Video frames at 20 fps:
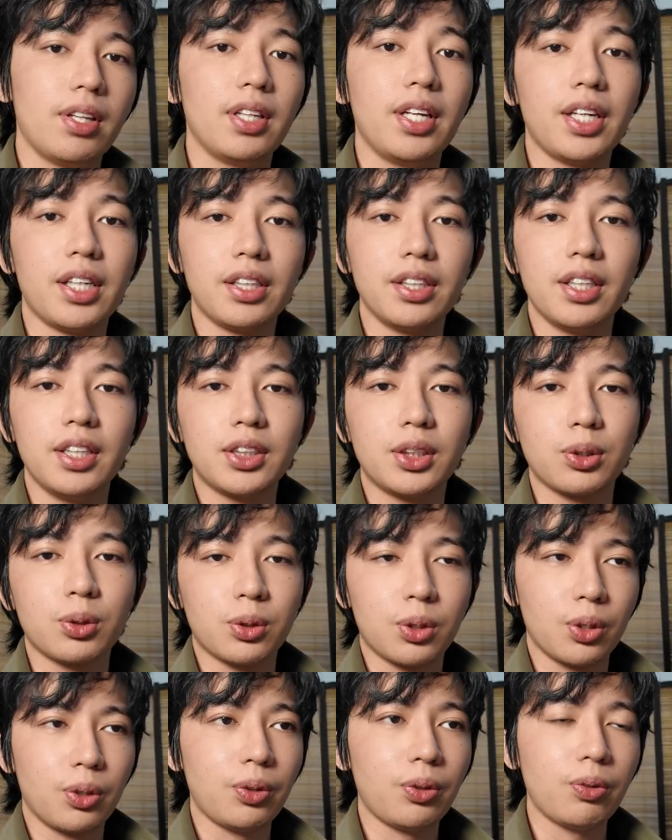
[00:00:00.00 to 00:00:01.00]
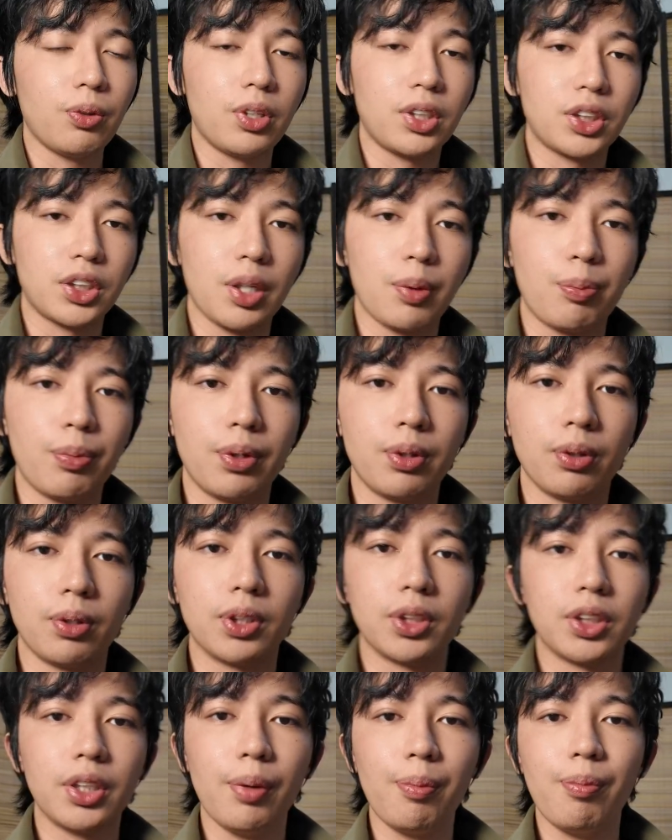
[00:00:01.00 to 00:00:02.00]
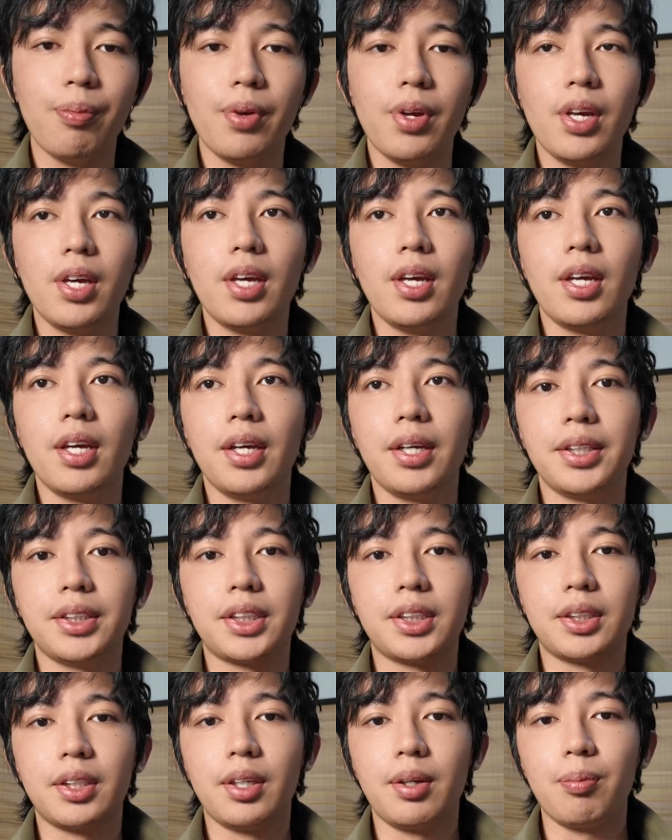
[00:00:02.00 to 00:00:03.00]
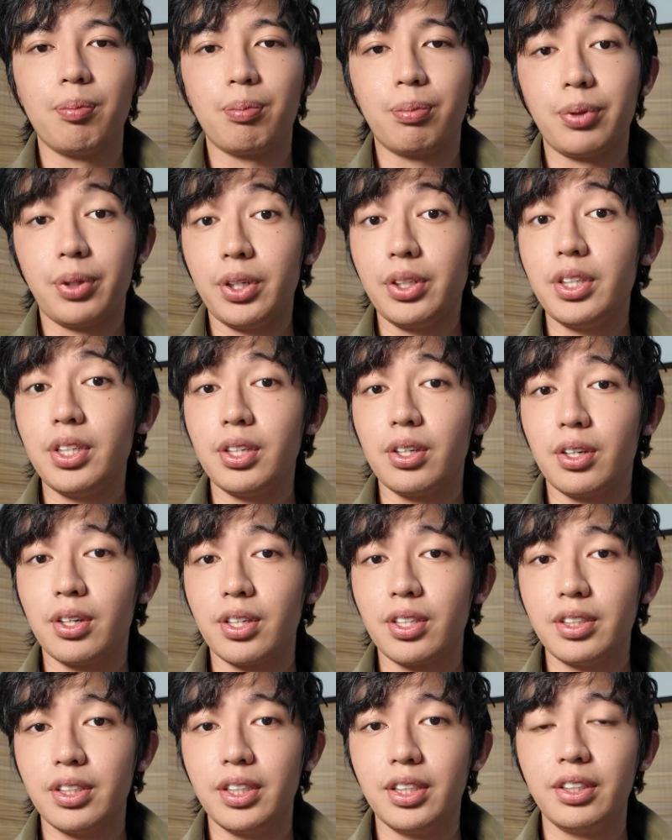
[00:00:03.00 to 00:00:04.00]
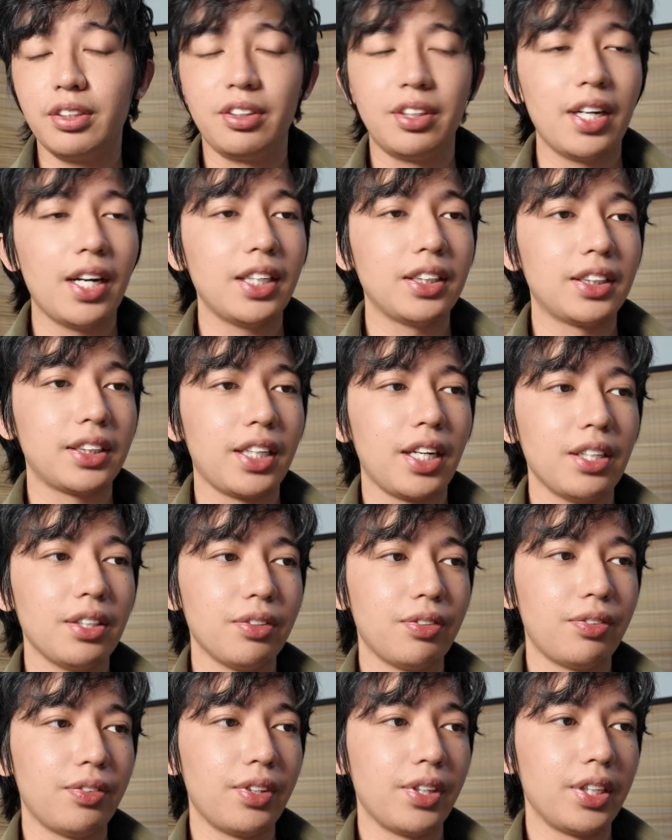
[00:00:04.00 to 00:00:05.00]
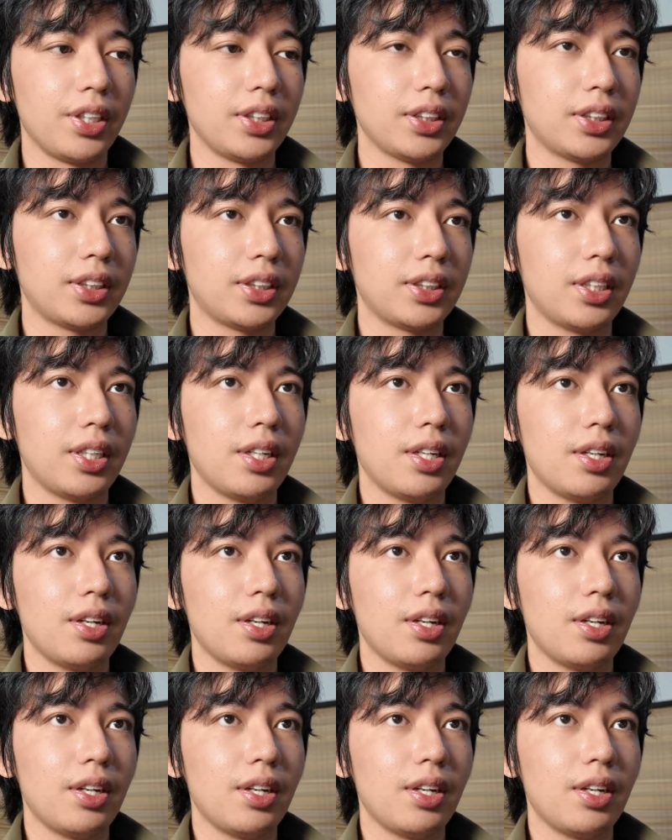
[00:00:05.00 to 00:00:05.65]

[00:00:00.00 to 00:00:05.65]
Like this road to entrepreneurship is pretty hard in the grand scale of things.